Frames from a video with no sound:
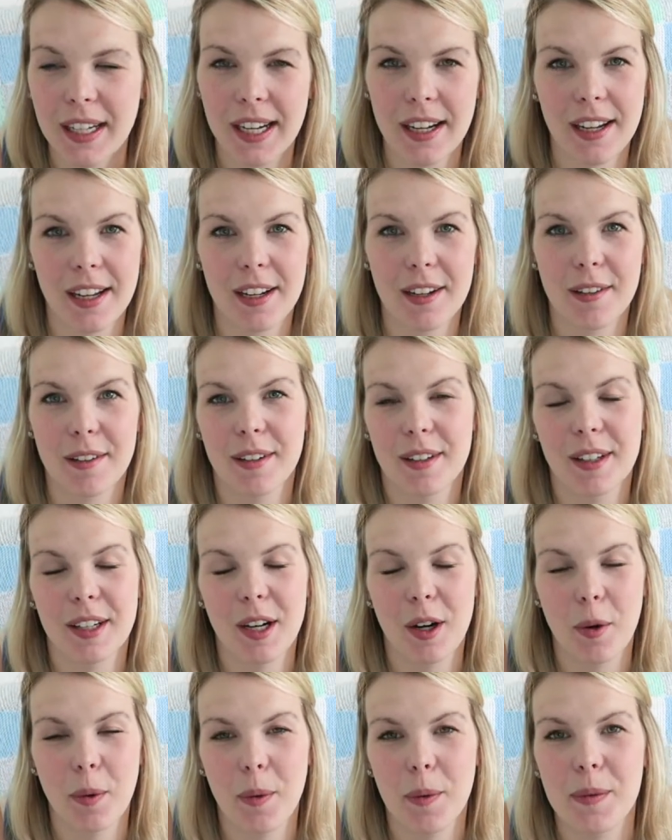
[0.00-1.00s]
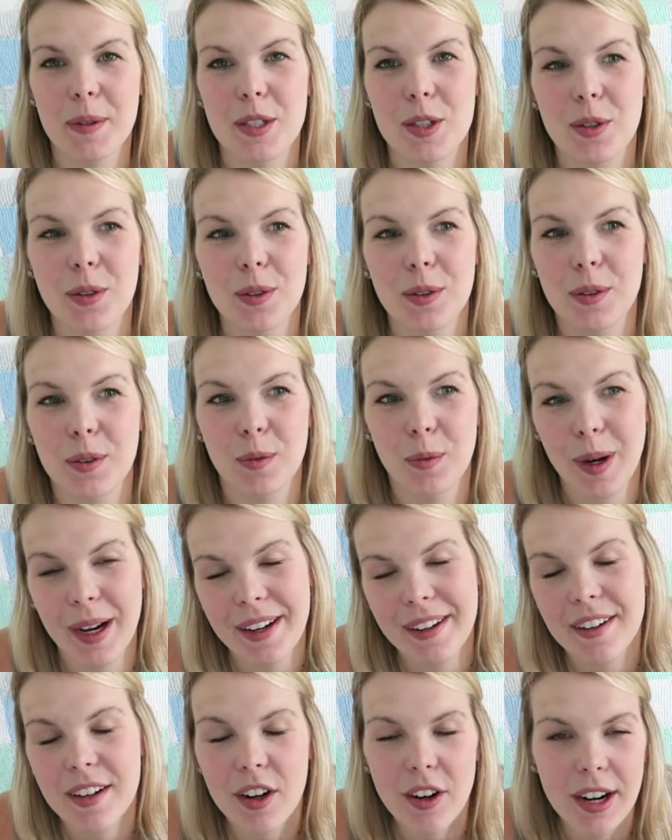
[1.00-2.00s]
I, you know,
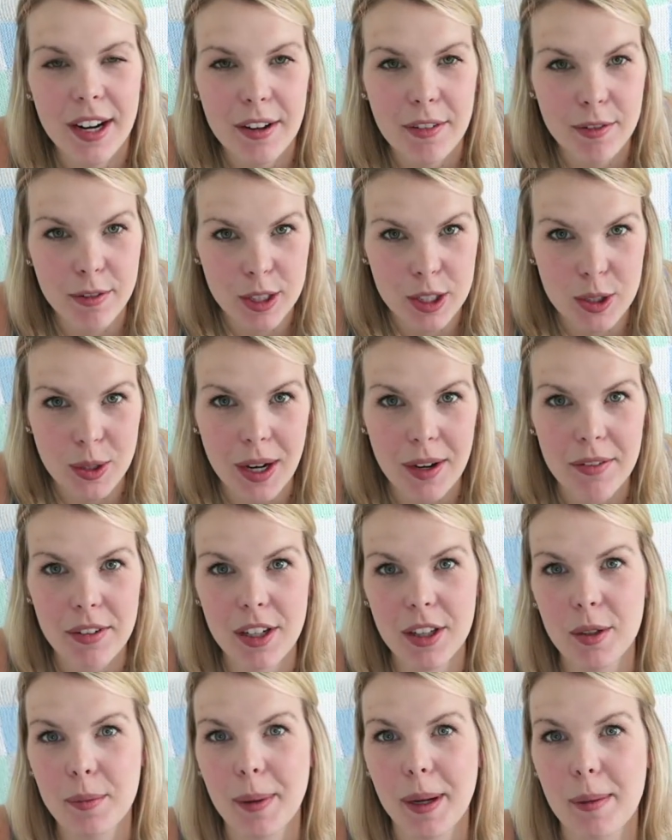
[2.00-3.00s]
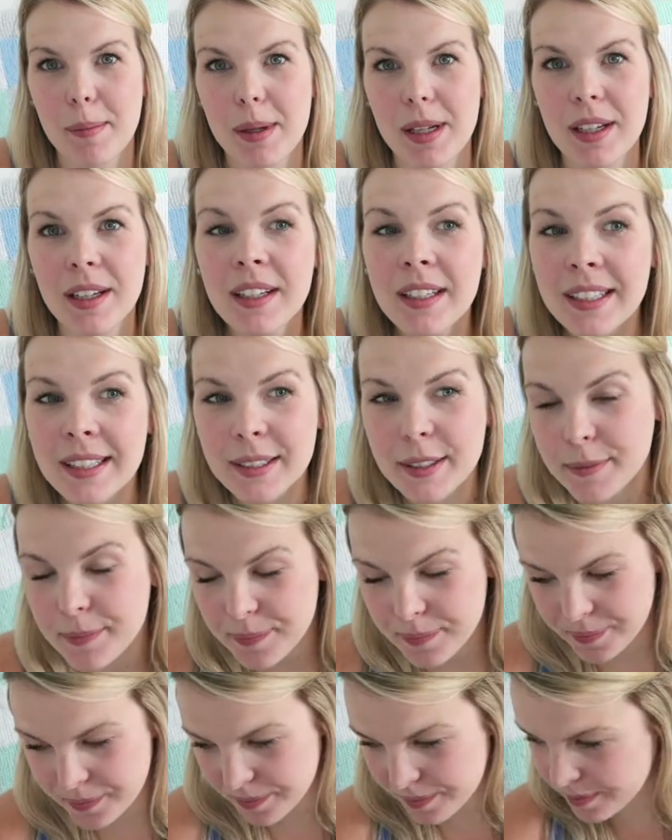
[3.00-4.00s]
when or if we do have another baby,
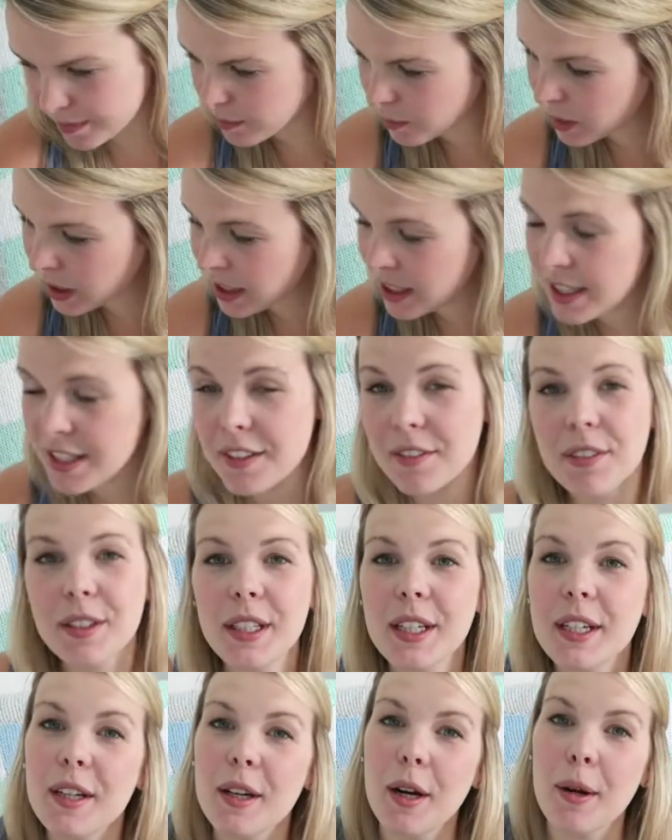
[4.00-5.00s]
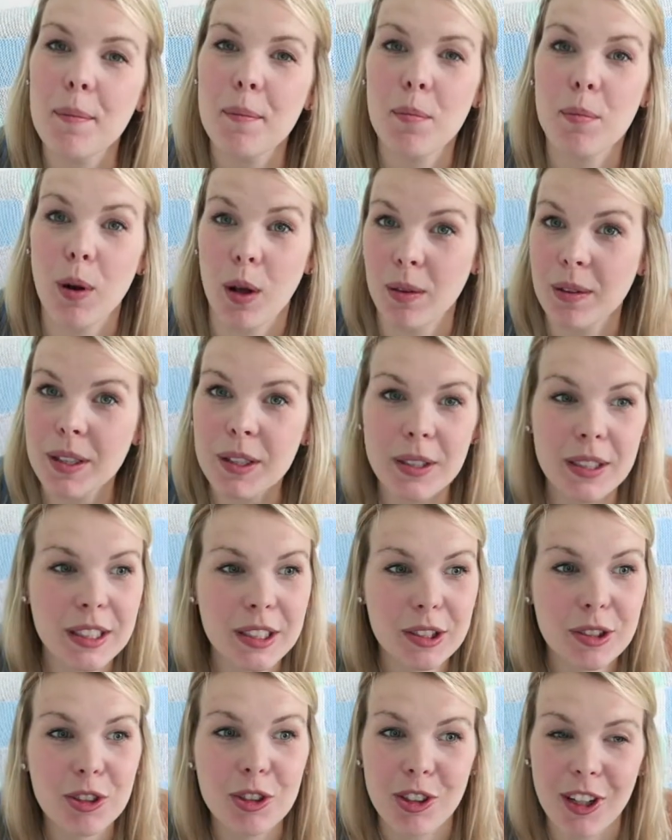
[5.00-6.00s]
I definitely am probably going
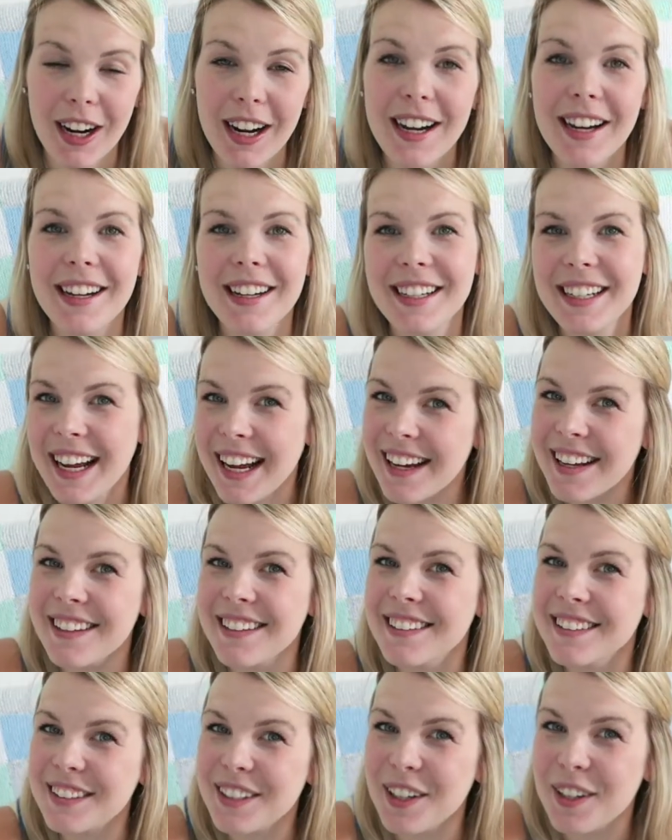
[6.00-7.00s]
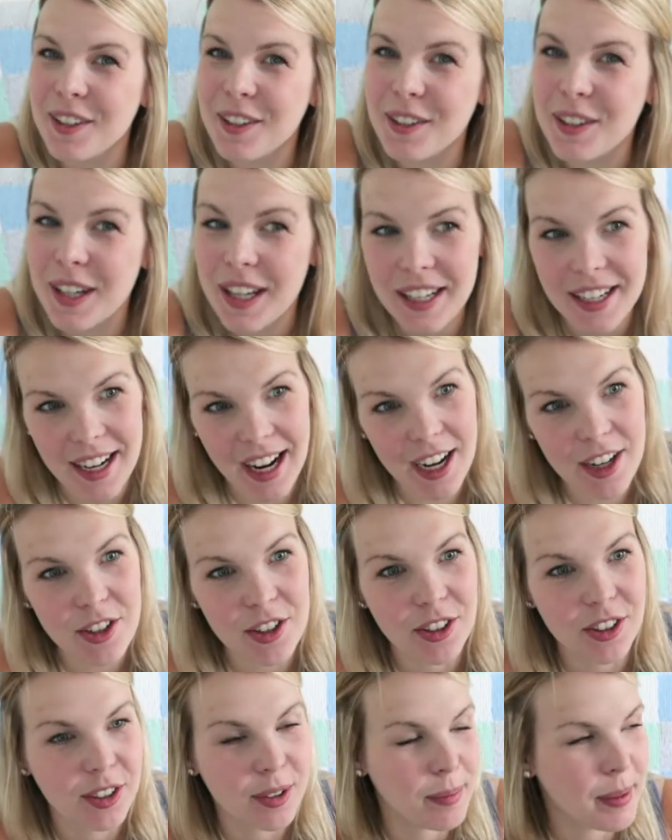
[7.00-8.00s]
to try again to go
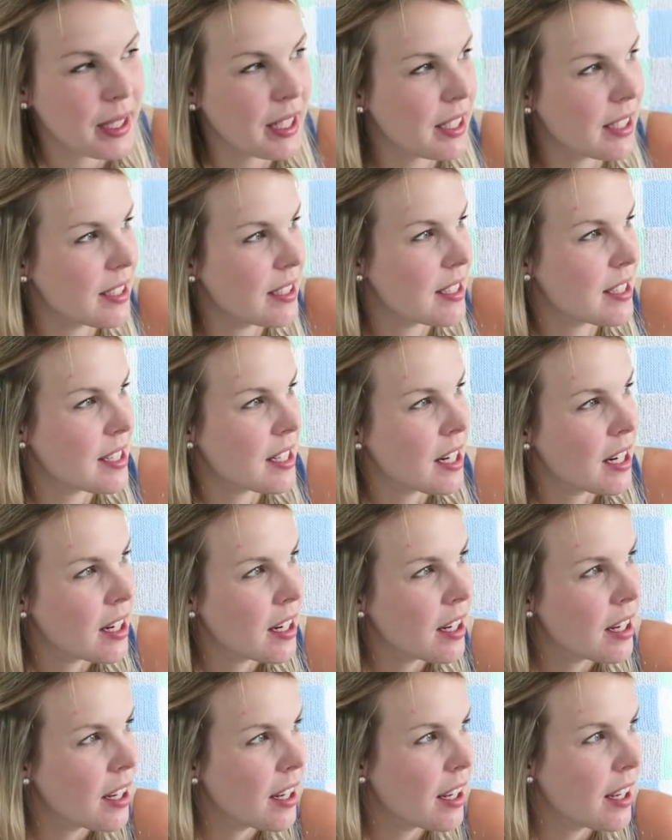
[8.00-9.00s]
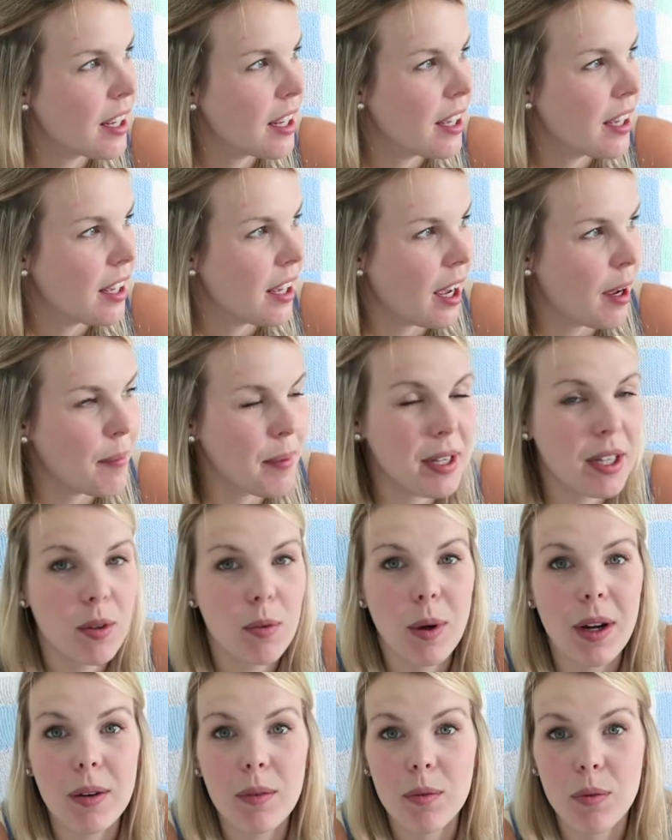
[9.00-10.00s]
natural, because I mean, it
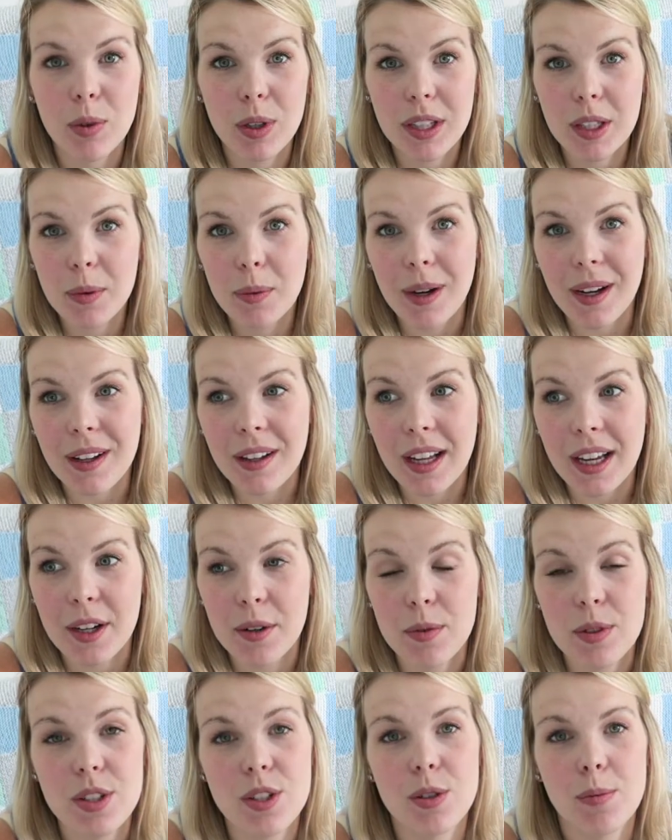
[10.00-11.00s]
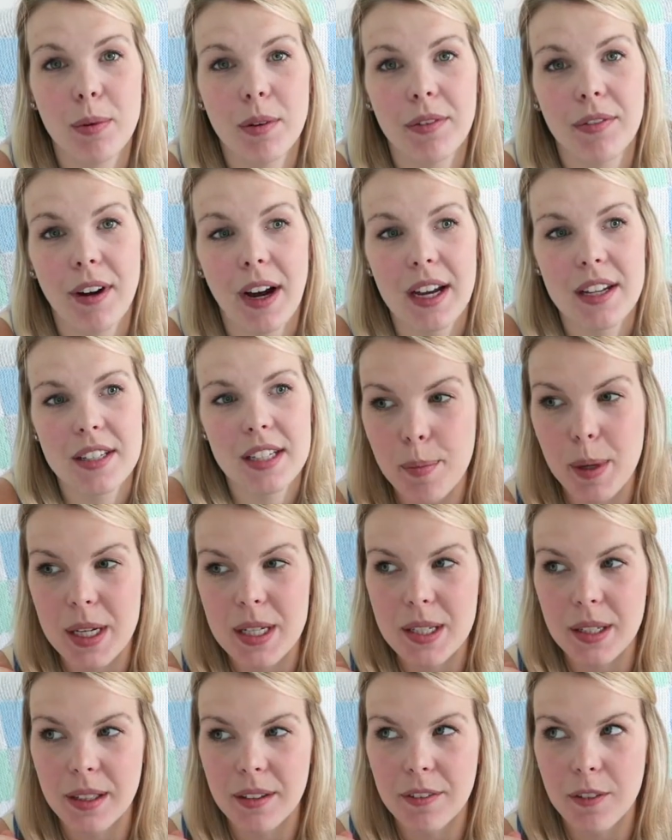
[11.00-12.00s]
went really well and it was super fast.
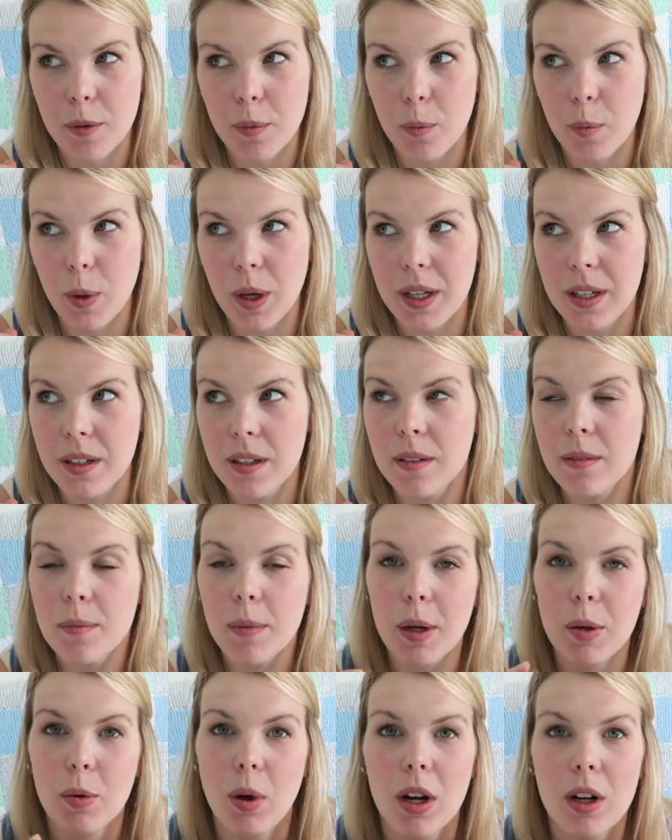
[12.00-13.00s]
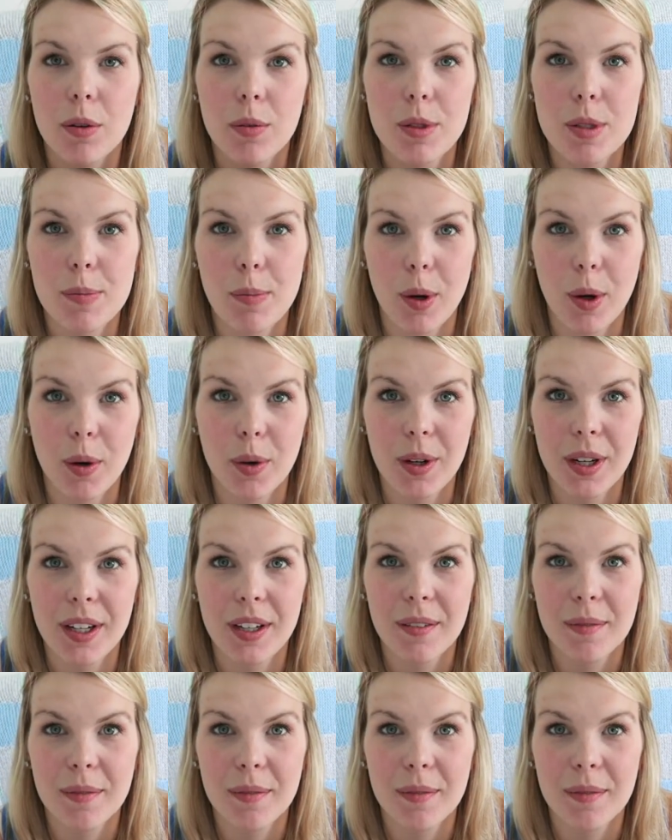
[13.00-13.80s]
Basically from when my water was broken